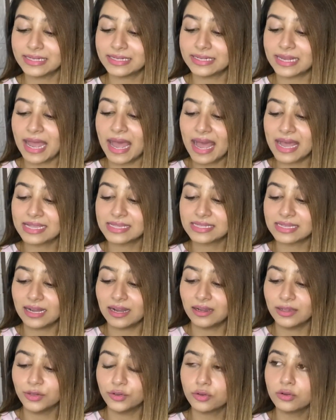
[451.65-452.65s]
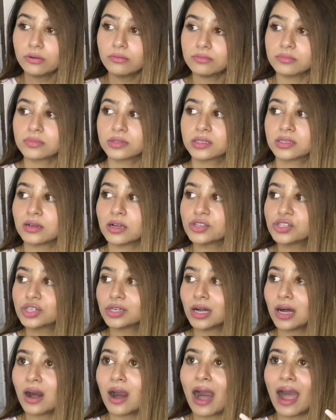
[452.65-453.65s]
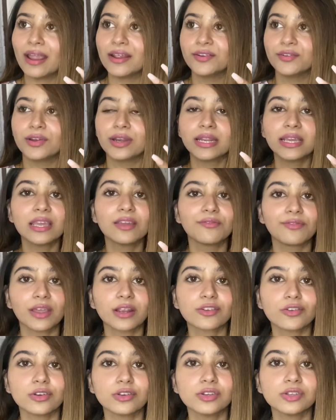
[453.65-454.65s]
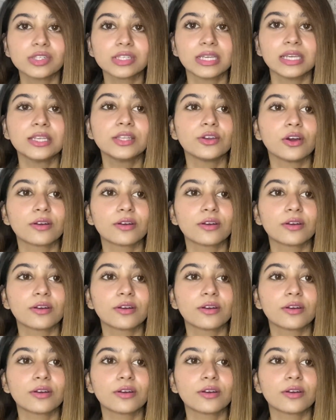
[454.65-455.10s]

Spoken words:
It has, you know, such a hydrating effect on your skin.